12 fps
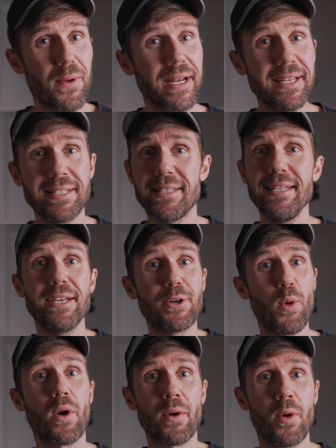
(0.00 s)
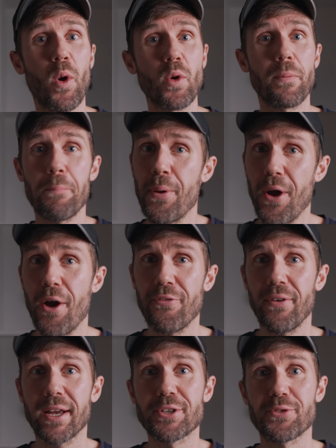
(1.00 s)
what is the quote-unquote
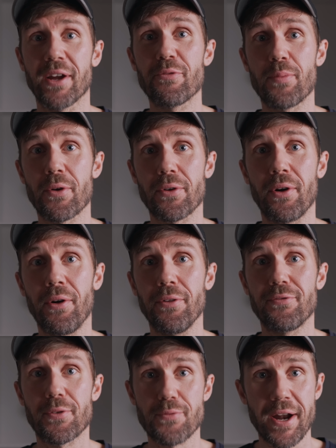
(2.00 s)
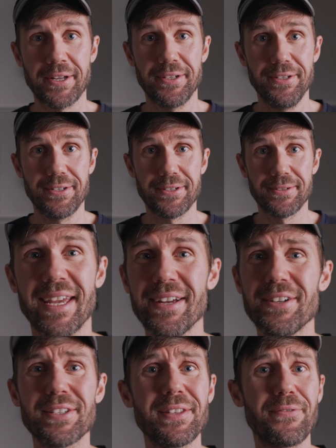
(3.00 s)
perfect strength protocol for runners?
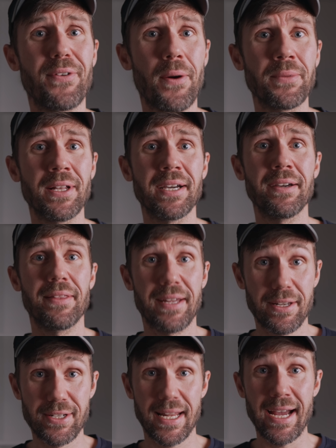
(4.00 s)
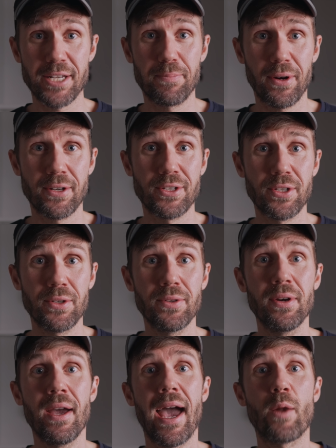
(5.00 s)
Here's the formula that science points
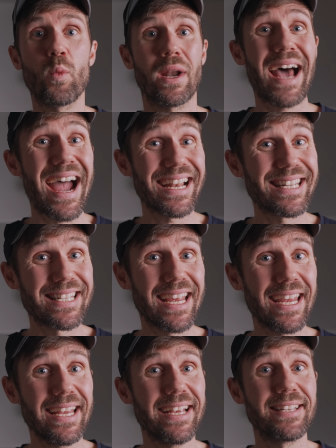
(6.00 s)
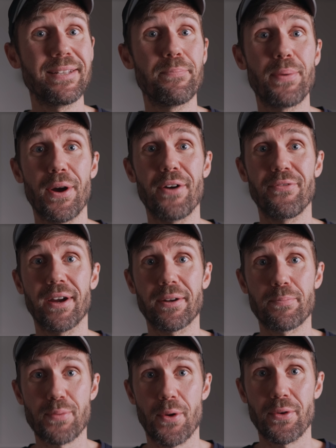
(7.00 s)
to and what I'd say is the
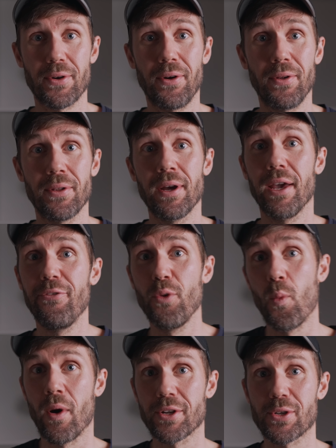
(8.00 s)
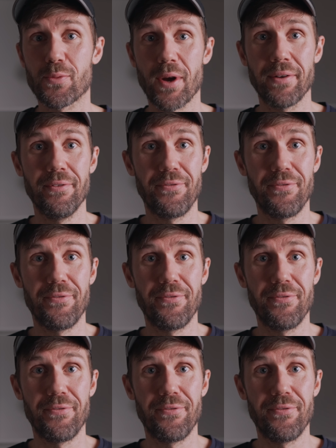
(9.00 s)
perfect protocol if you want to run